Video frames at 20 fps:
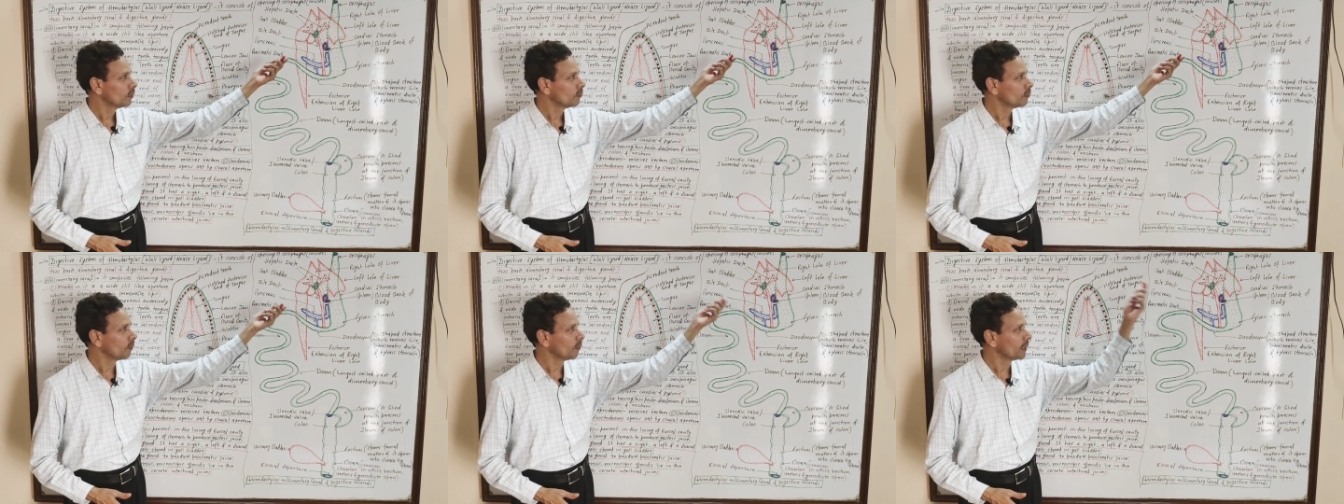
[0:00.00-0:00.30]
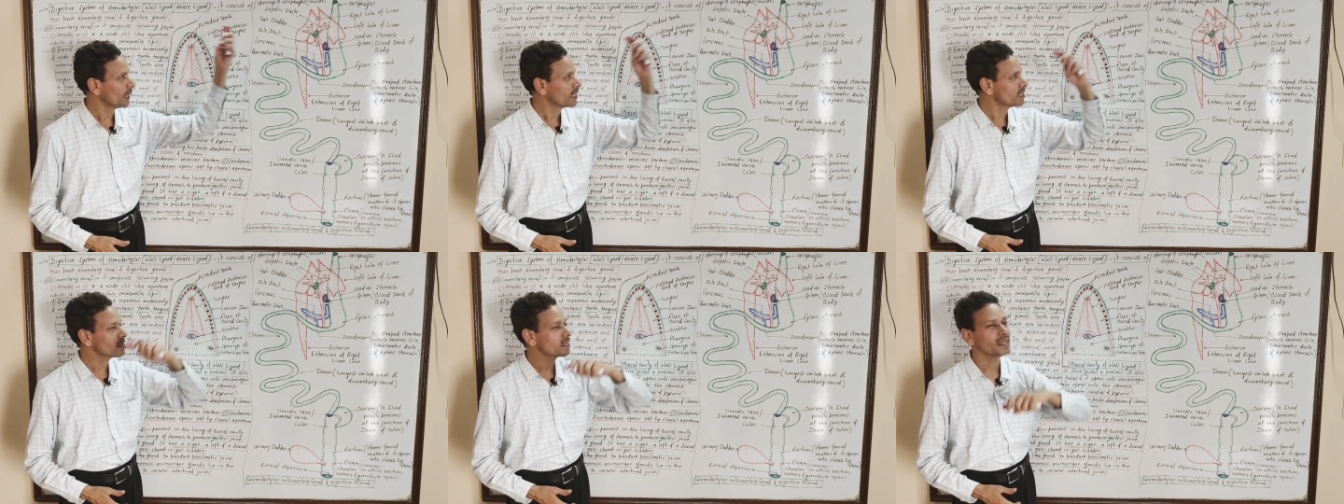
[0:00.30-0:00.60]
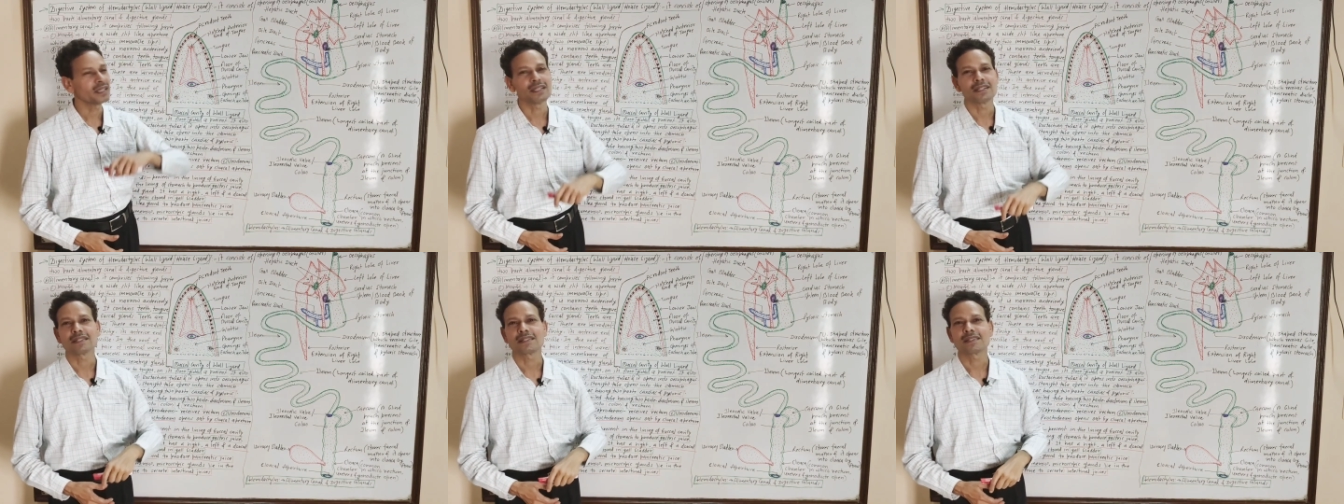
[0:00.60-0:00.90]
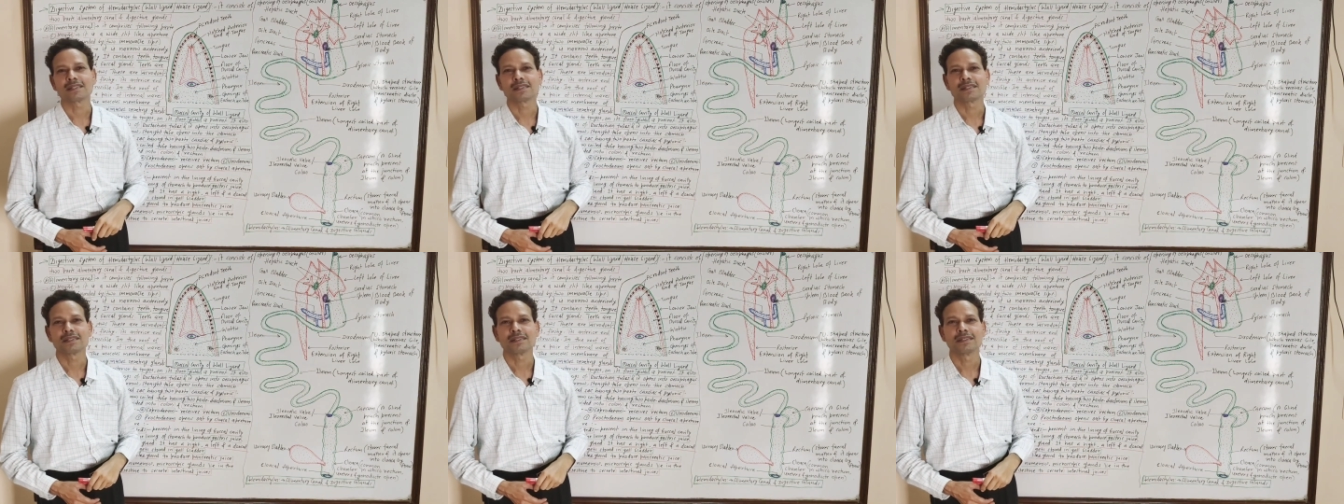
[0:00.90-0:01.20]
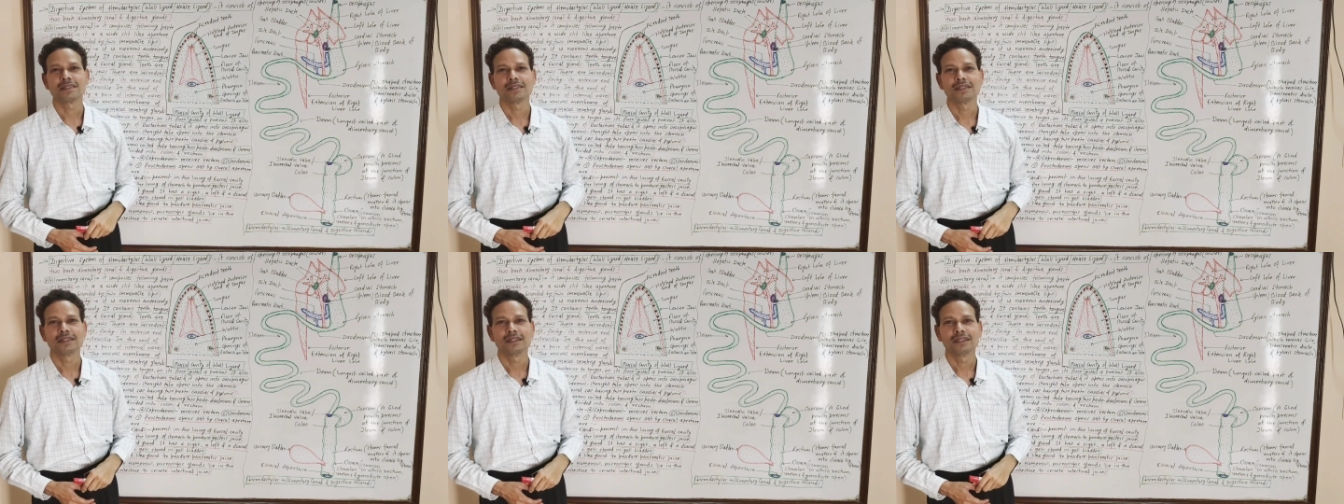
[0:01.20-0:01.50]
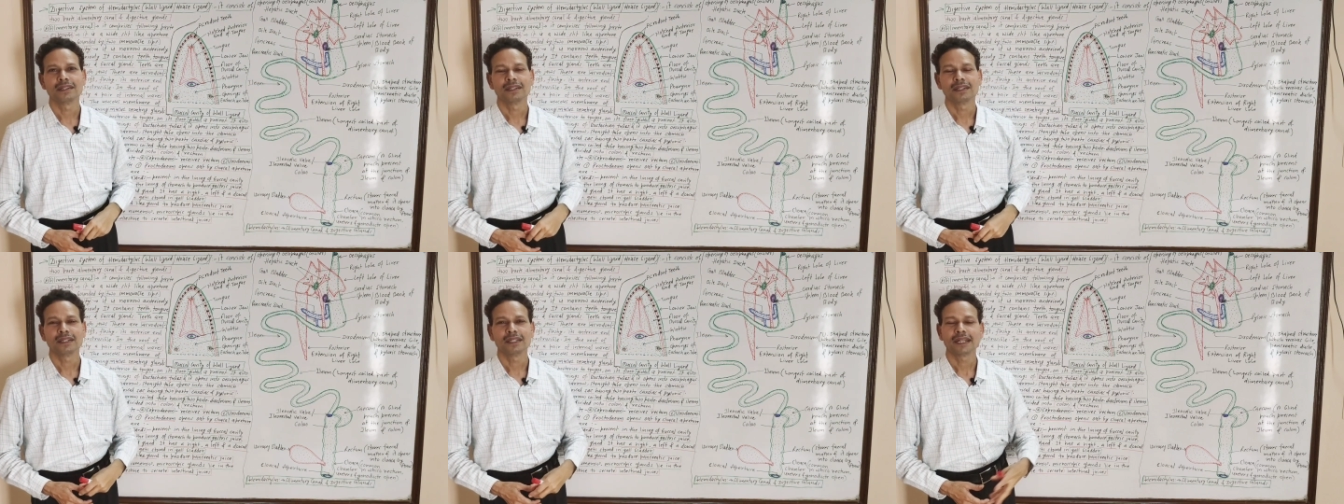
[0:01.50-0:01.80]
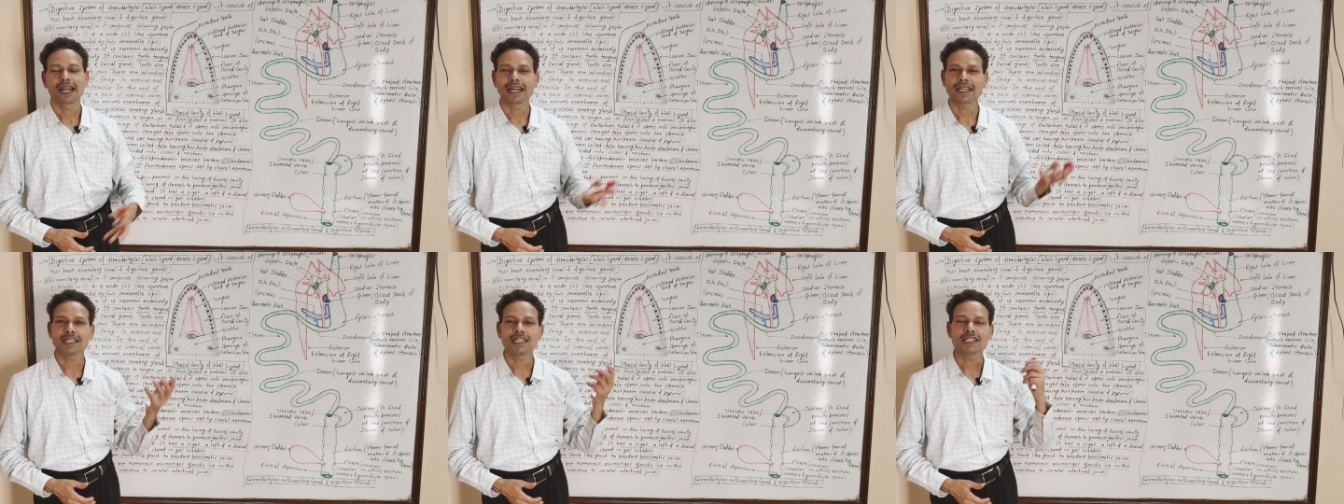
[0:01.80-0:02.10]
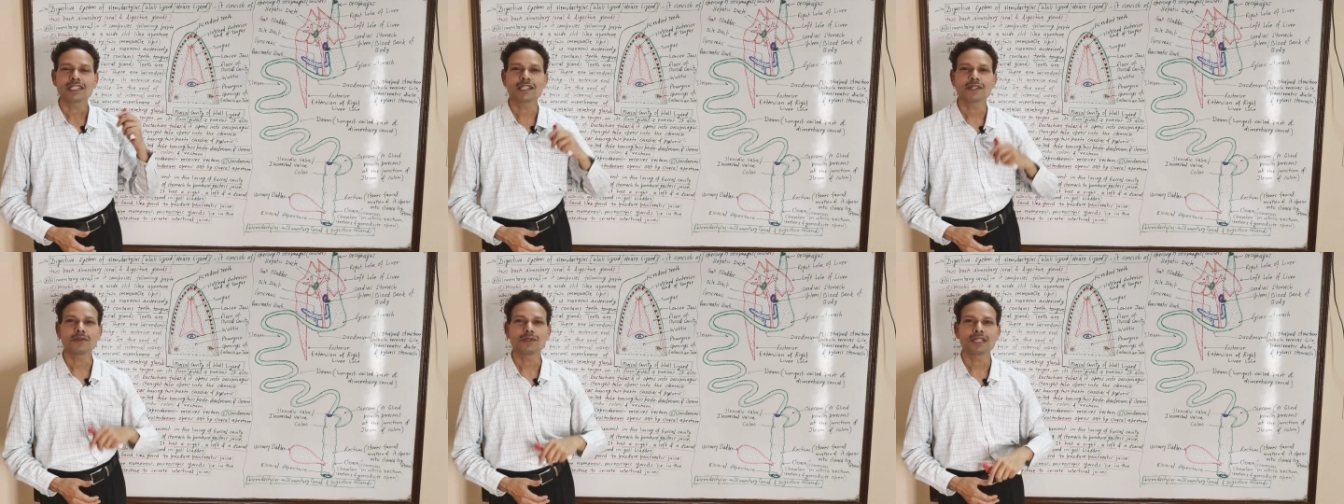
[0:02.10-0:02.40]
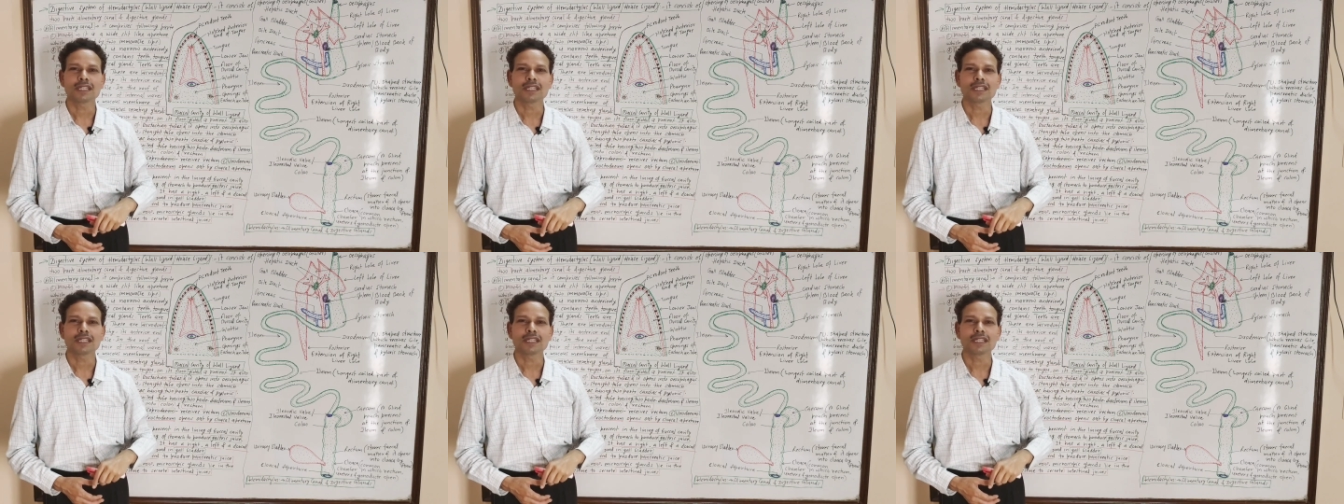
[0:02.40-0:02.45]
we will discuss digestive